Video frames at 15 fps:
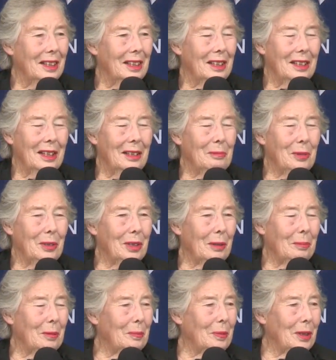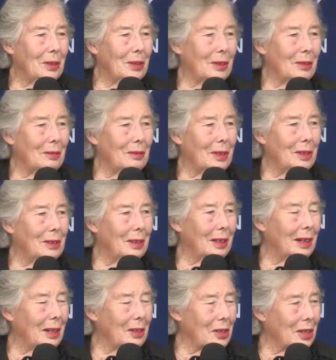They put up a picture of Linda
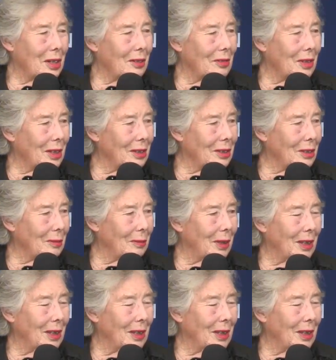actually giving it to me.